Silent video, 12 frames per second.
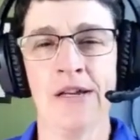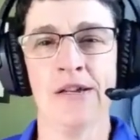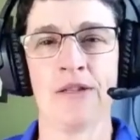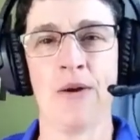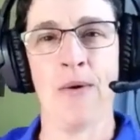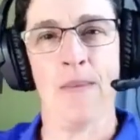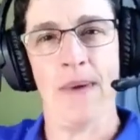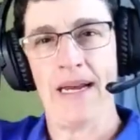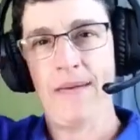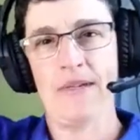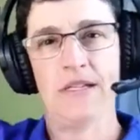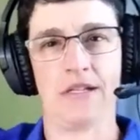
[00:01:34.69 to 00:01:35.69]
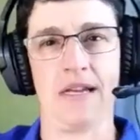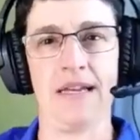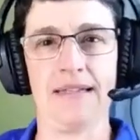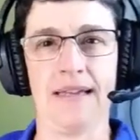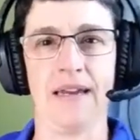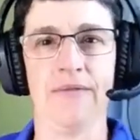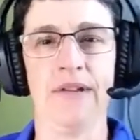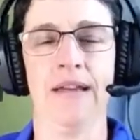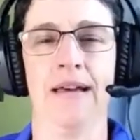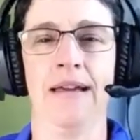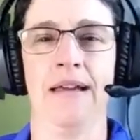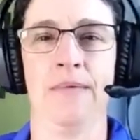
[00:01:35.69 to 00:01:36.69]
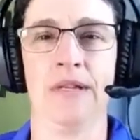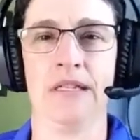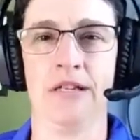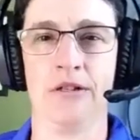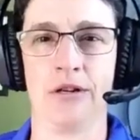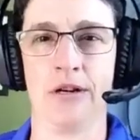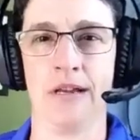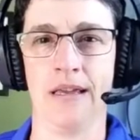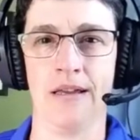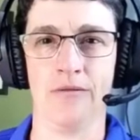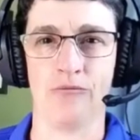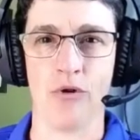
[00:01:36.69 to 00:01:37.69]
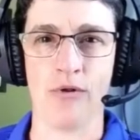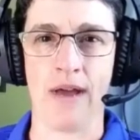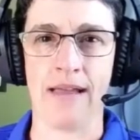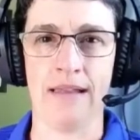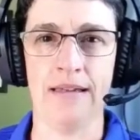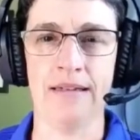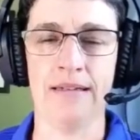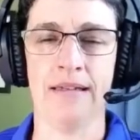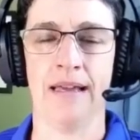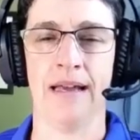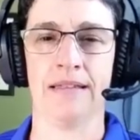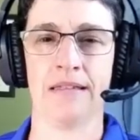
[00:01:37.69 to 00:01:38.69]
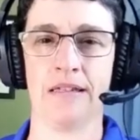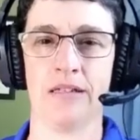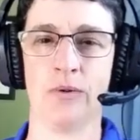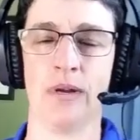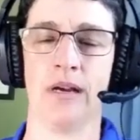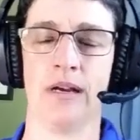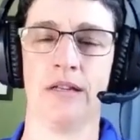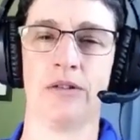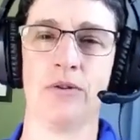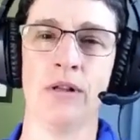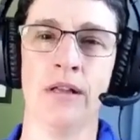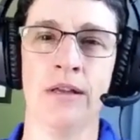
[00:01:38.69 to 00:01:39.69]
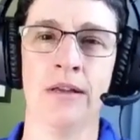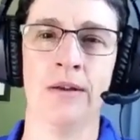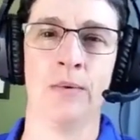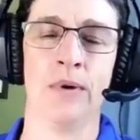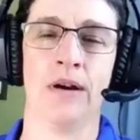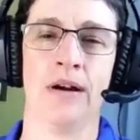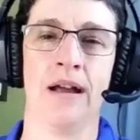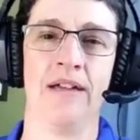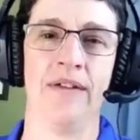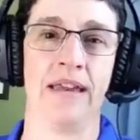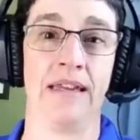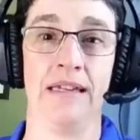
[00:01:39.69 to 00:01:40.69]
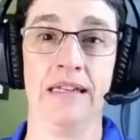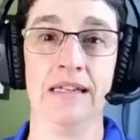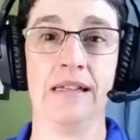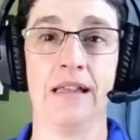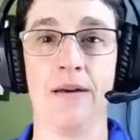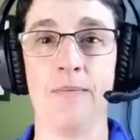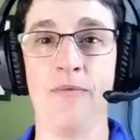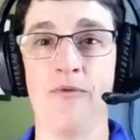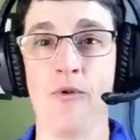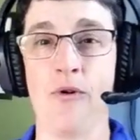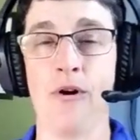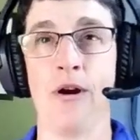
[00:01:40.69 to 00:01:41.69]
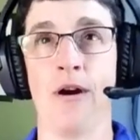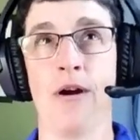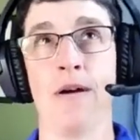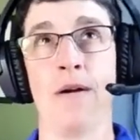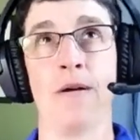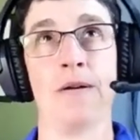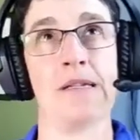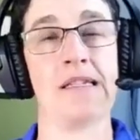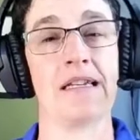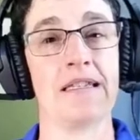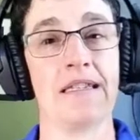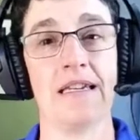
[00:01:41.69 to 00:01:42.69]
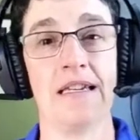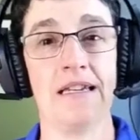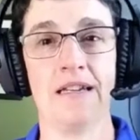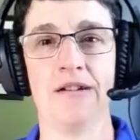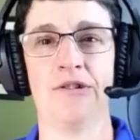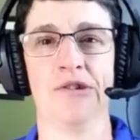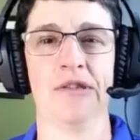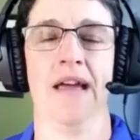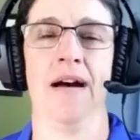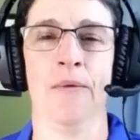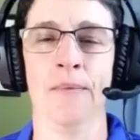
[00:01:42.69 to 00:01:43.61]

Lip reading: So my name is Shannon Donovan. I am a teacher in Rhode Island at Scituate High School, where I have had a need club for 16 years now.